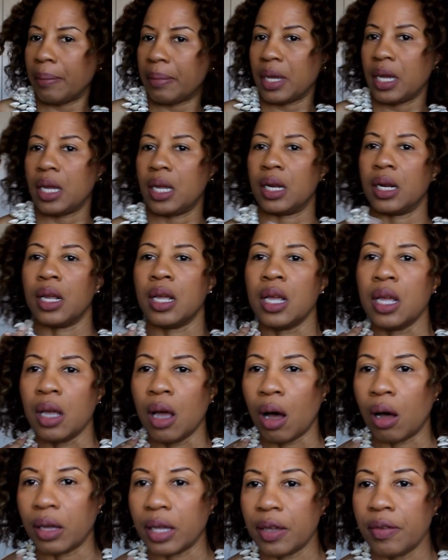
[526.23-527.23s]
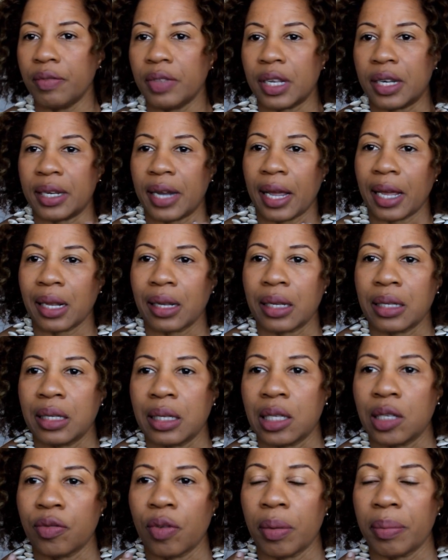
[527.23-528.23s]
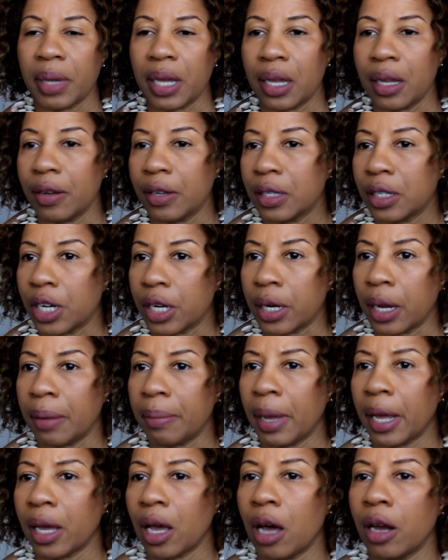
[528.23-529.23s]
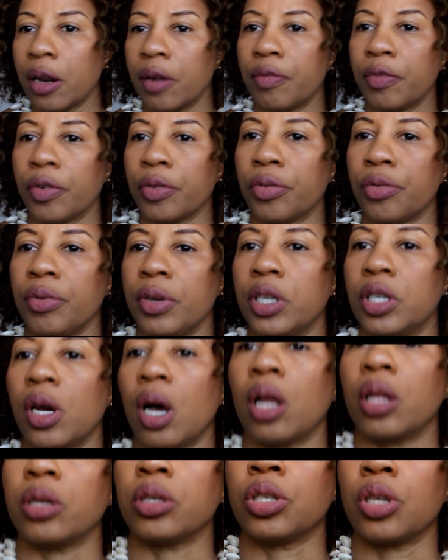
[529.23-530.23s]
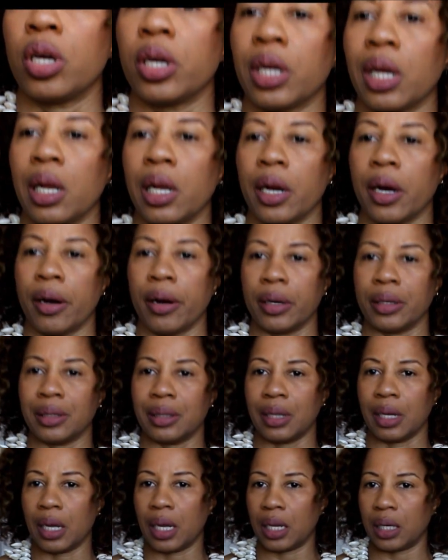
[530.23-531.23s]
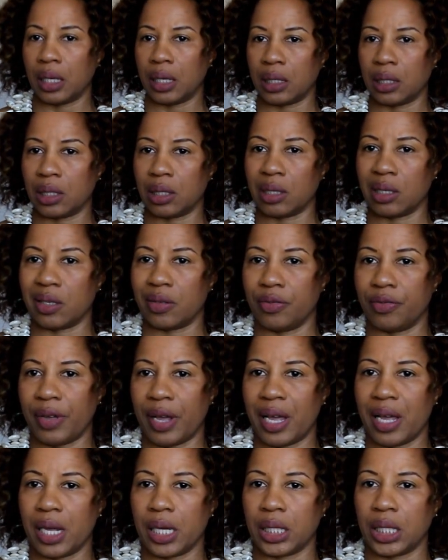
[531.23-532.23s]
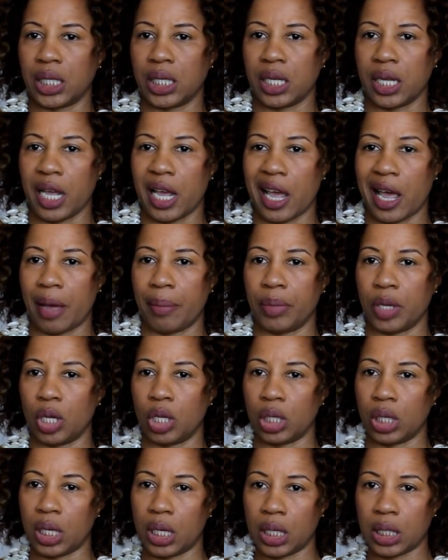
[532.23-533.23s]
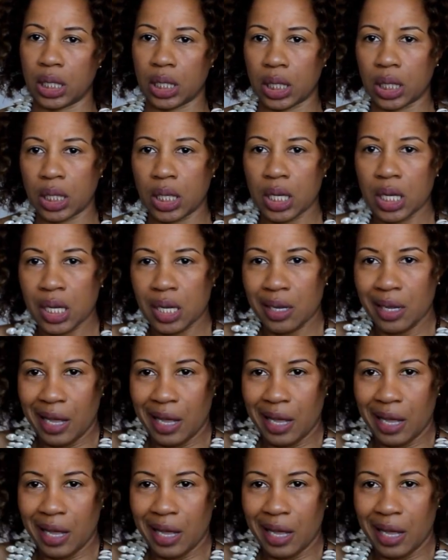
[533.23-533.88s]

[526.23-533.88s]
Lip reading: I mean, even the necklace is from H&M. I got it for $3 on clearance, and it's just fantabulous.